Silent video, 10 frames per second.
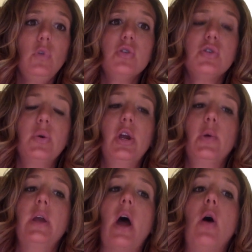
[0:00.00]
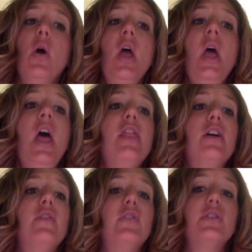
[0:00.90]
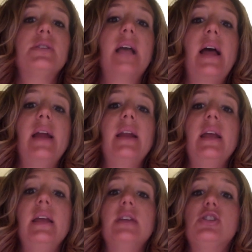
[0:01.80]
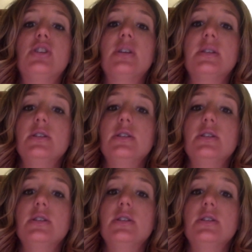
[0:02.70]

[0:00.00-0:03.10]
So here we go. The first slide is just